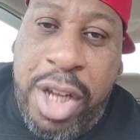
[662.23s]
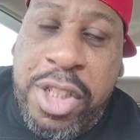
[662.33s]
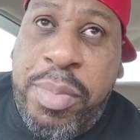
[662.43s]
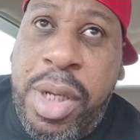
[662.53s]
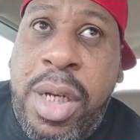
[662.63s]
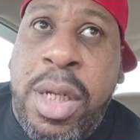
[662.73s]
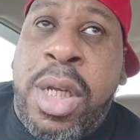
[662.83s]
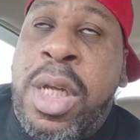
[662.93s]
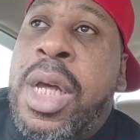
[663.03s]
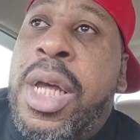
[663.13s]
but
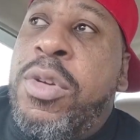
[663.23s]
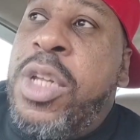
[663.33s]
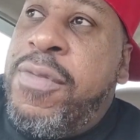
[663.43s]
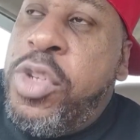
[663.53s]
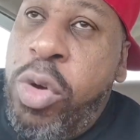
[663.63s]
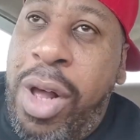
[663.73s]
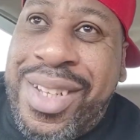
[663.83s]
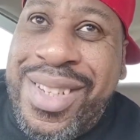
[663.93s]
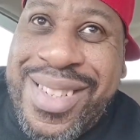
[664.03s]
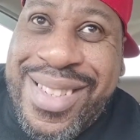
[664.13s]
if you are
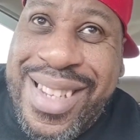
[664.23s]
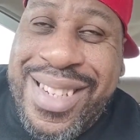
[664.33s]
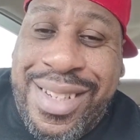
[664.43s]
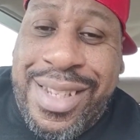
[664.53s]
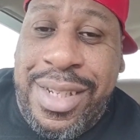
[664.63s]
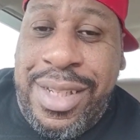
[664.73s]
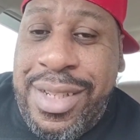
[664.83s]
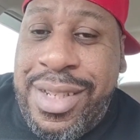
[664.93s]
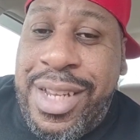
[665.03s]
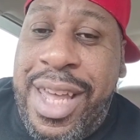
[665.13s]
consistent in
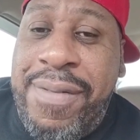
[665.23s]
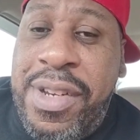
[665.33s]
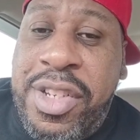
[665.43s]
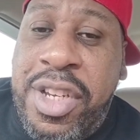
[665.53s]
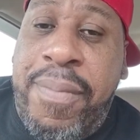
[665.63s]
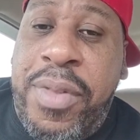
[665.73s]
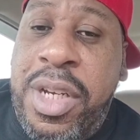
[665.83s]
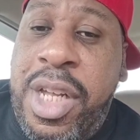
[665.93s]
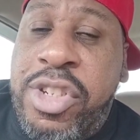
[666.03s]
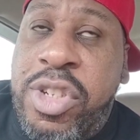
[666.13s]
saving something
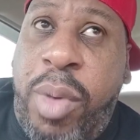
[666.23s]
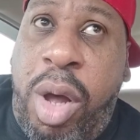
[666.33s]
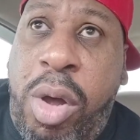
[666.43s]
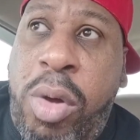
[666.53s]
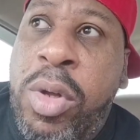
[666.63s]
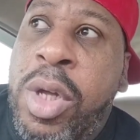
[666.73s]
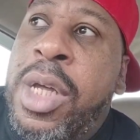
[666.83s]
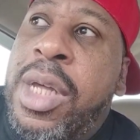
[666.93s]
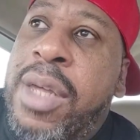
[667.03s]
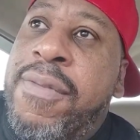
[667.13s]
that's small,
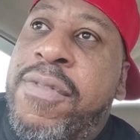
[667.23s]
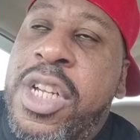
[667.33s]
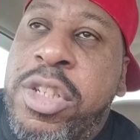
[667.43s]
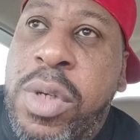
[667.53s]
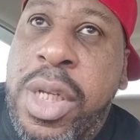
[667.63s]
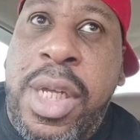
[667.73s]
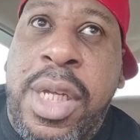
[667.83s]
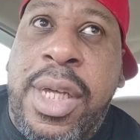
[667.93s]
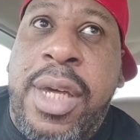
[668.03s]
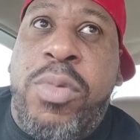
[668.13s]
eventually
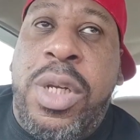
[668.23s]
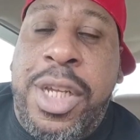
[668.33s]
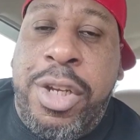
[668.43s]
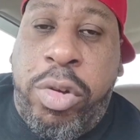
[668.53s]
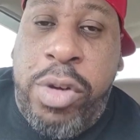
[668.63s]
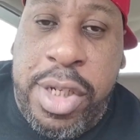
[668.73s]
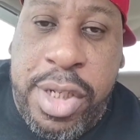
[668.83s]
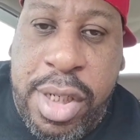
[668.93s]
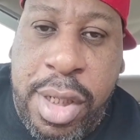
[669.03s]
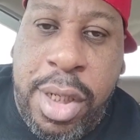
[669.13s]
it will
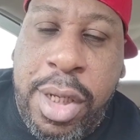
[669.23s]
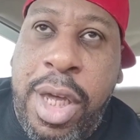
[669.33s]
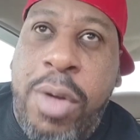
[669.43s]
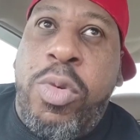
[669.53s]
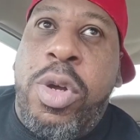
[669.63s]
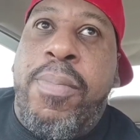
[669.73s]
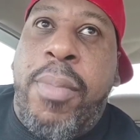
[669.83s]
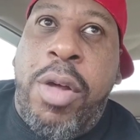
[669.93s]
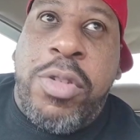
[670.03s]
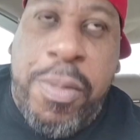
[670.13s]
increase. It will
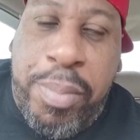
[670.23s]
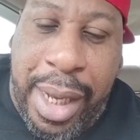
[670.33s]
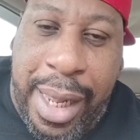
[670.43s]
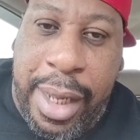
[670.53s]
multiply.